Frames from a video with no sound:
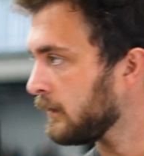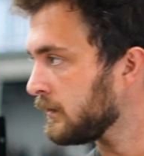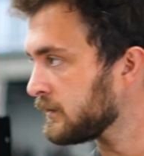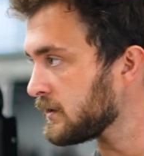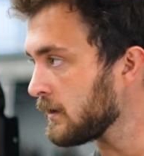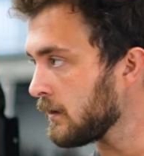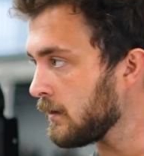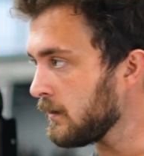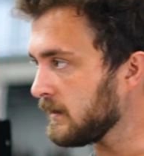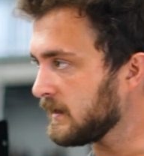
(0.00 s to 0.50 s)

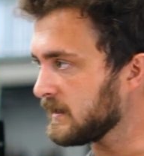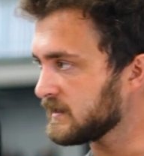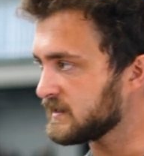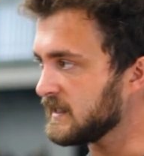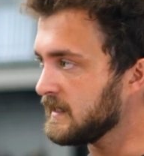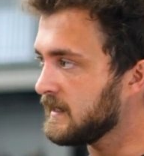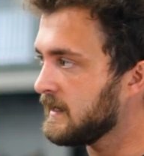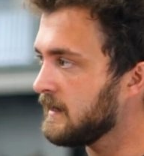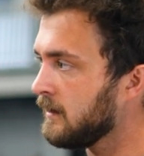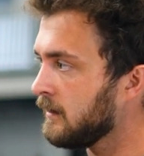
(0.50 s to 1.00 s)
So you can
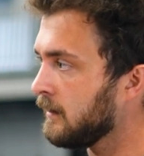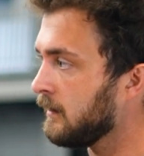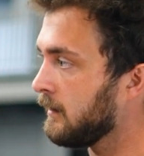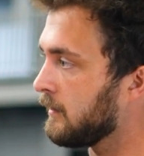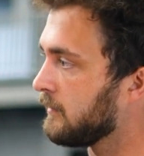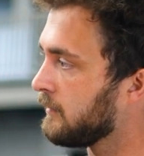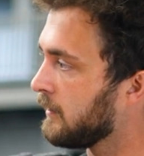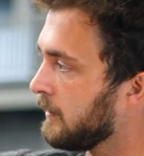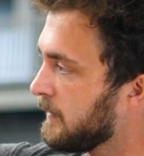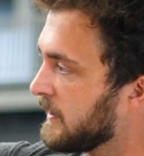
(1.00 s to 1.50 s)
see here a
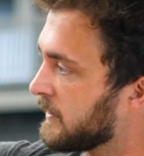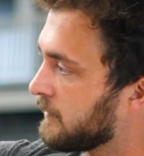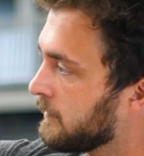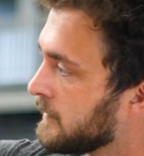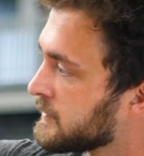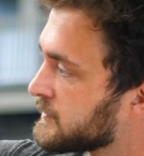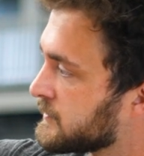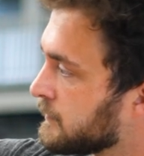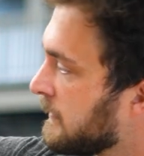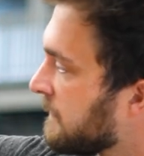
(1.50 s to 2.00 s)
little bit
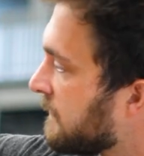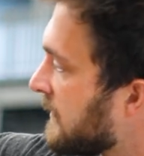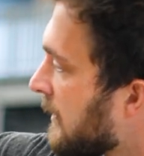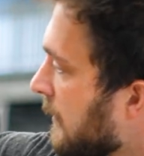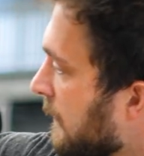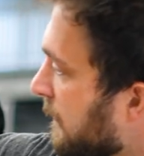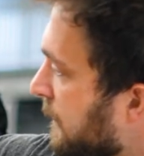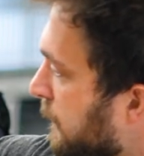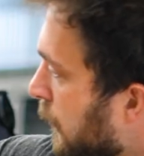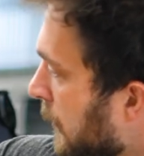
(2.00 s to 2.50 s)
closer, we've got
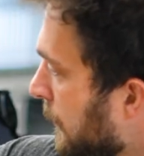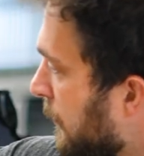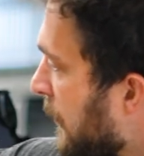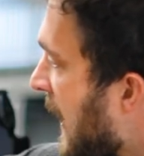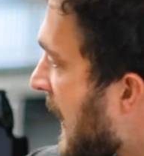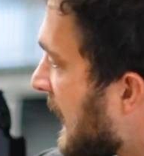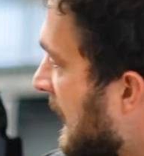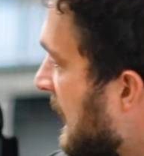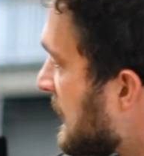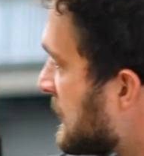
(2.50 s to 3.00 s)
our 4
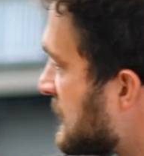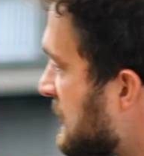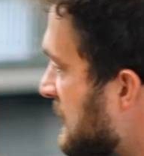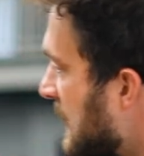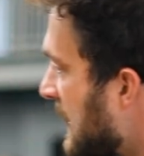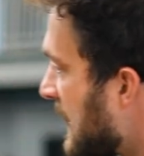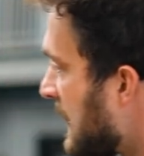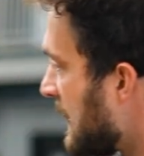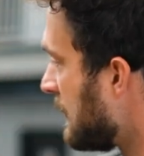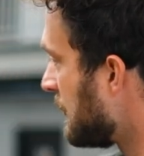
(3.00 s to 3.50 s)
brackets
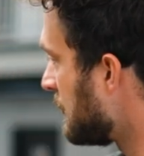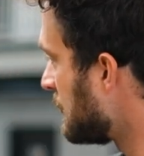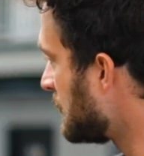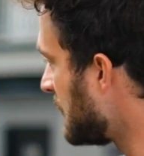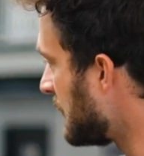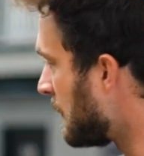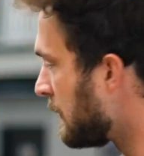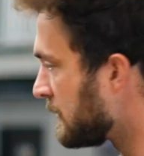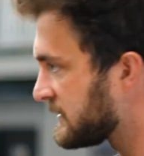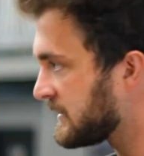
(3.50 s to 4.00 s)
that,
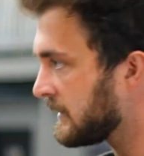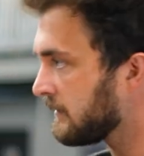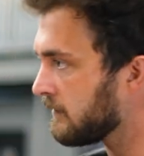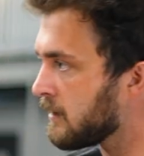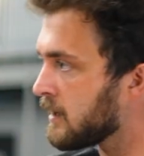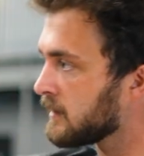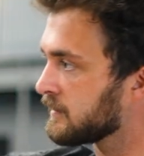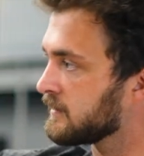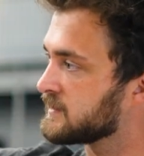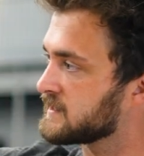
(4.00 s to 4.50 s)
sit
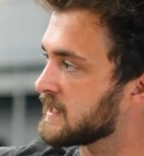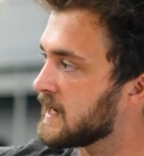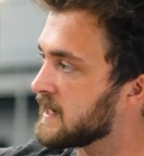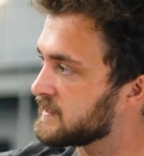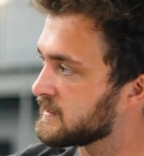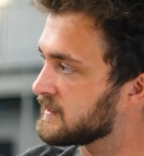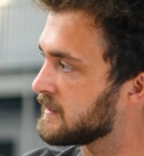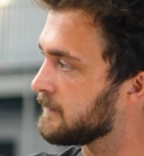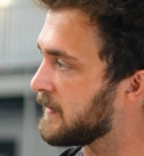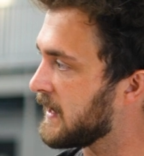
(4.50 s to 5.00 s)
along the
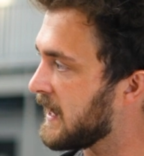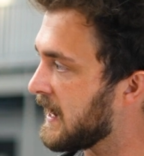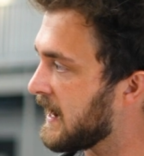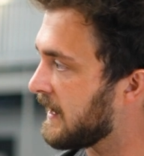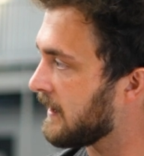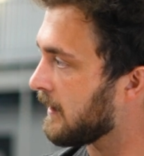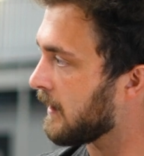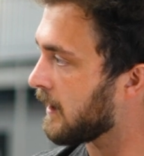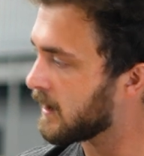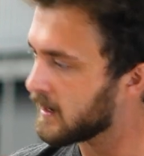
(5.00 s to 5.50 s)
sides of the
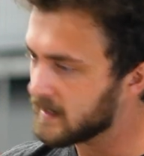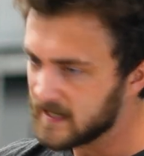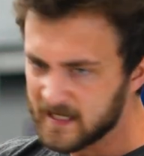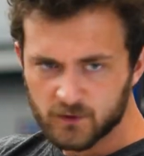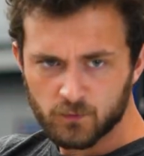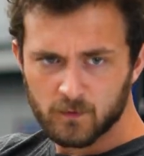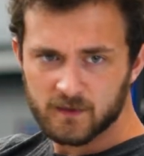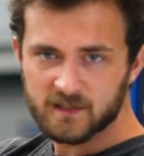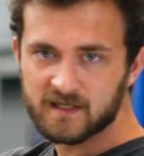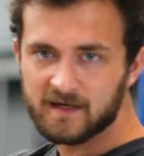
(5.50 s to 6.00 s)
bed.
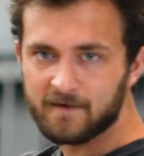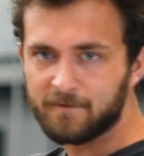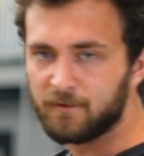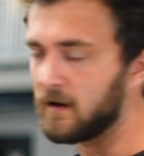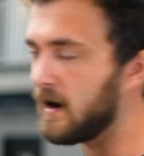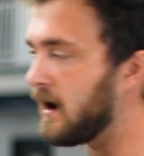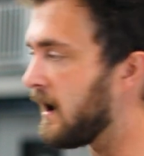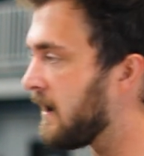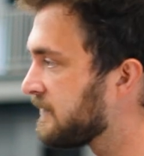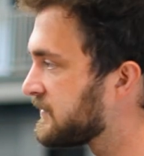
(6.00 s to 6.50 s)
Each one's a
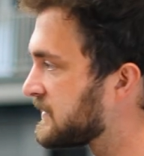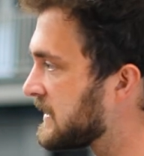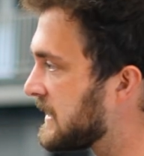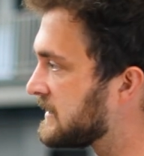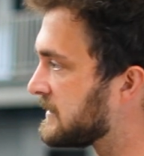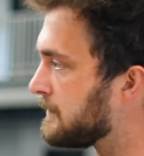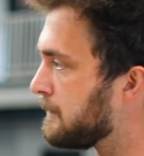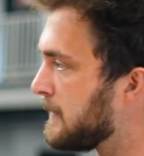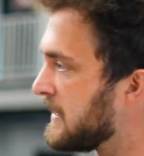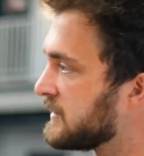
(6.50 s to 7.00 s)
different offset
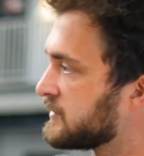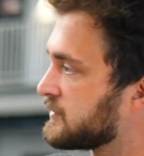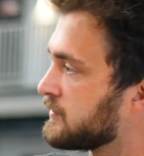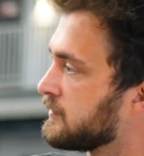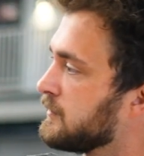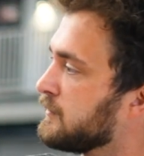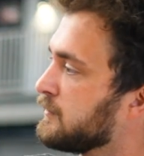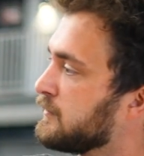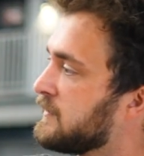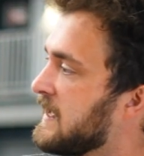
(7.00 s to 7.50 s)
to make
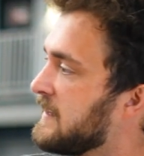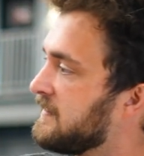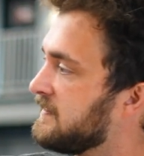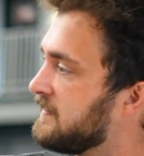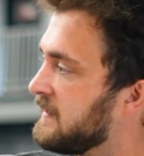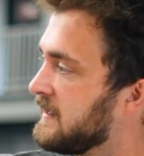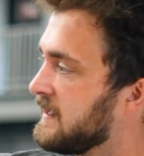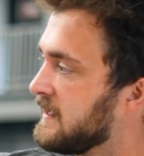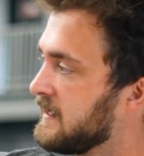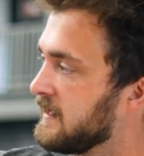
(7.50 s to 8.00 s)
sure that
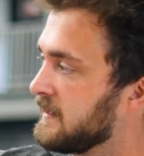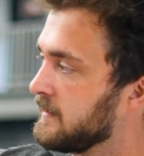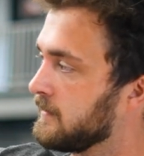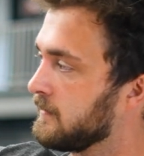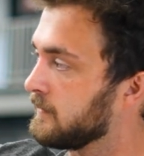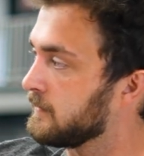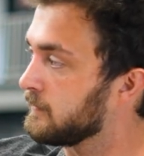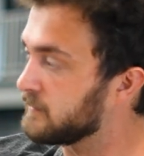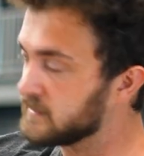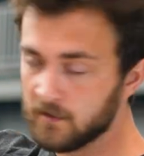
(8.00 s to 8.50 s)
the
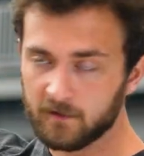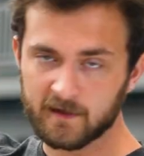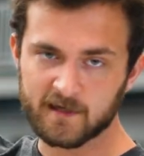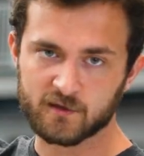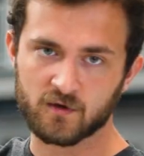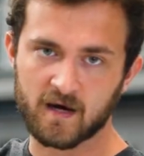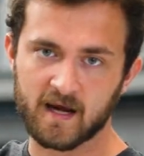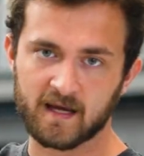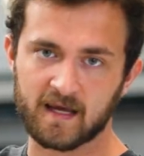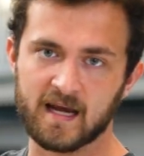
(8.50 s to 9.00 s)

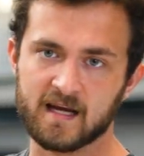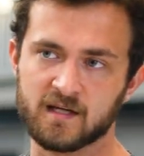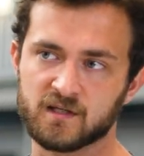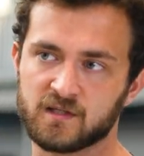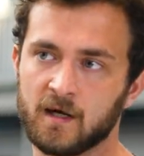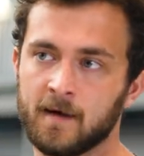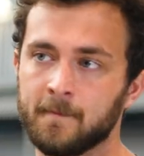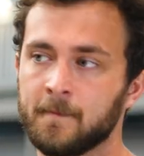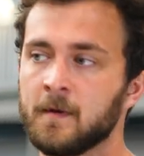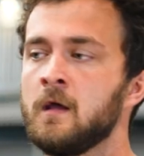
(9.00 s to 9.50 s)
Utilitrack ends
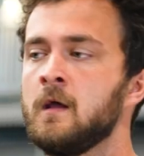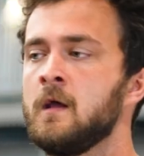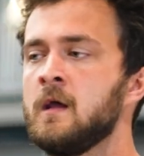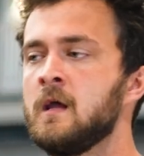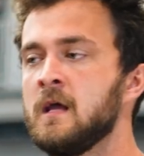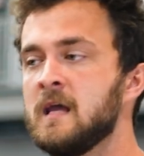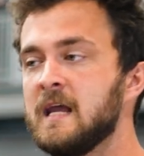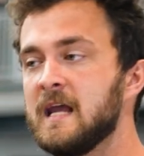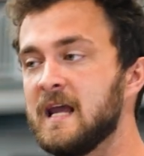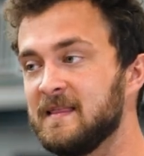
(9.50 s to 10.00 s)
up
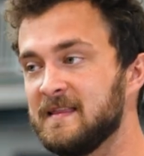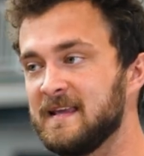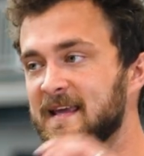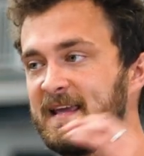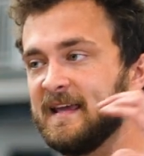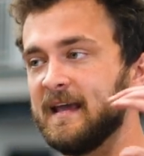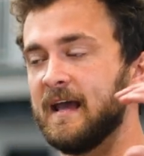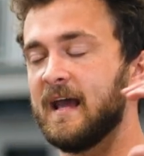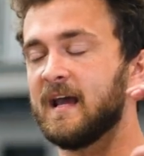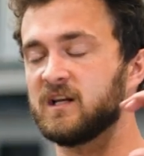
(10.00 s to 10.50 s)
in
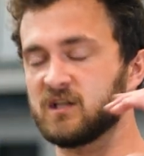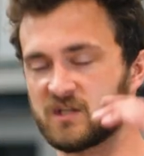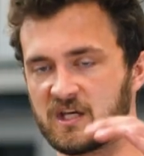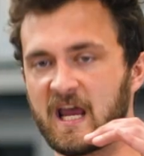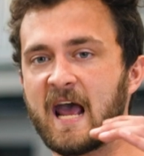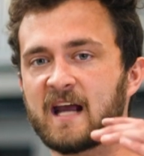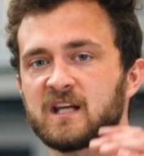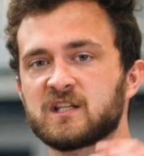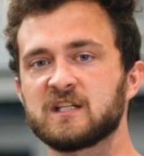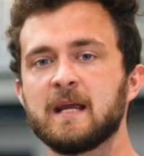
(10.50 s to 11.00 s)
the
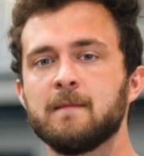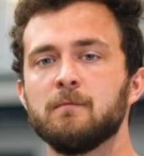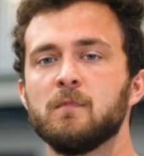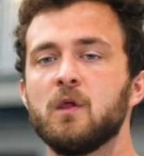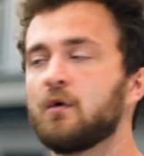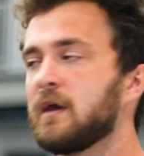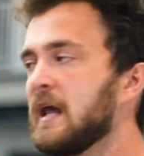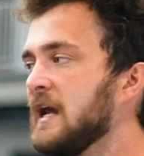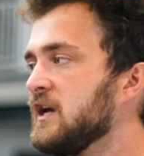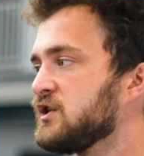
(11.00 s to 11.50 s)
exact same
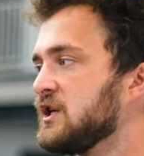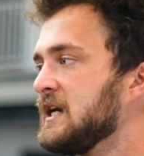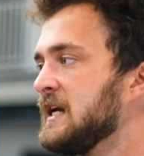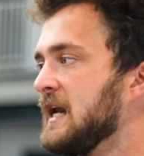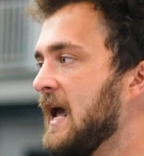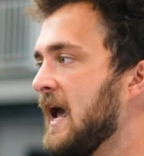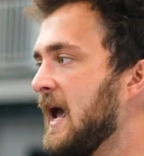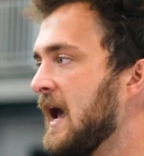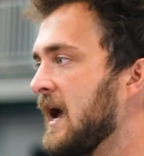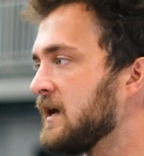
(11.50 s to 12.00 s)
location
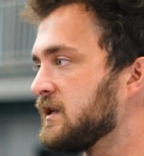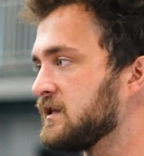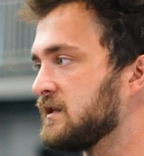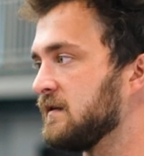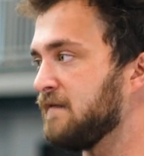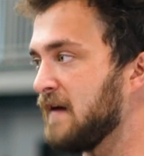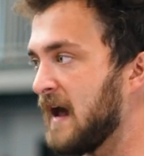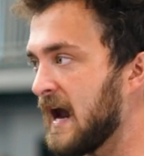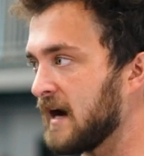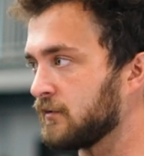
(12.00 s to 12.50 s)
as the
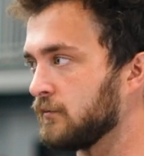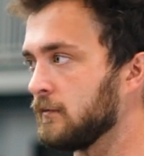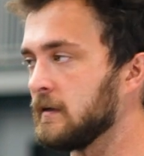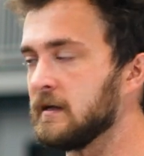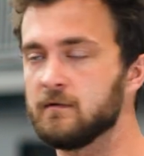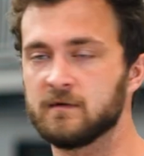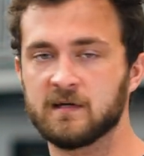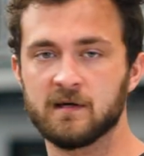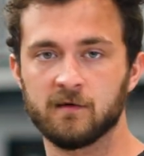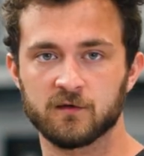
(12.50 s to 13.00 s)
factory
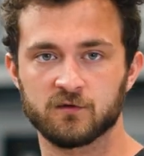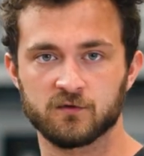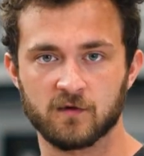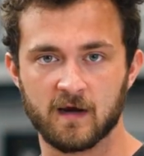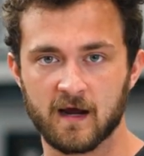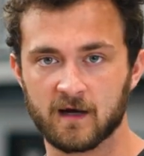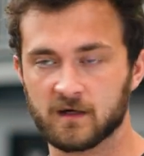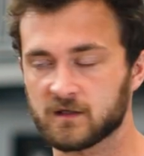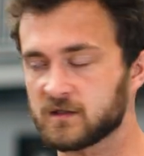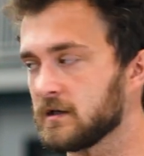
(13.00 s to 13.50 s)

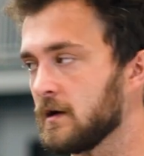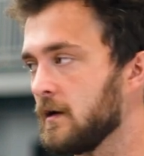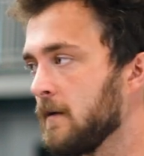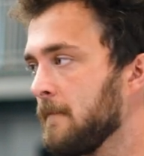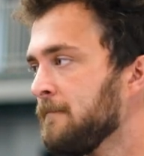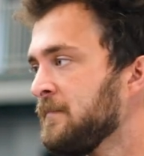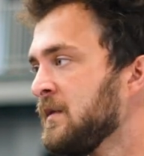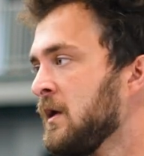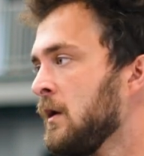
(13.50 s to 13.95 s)
Utilitrack. So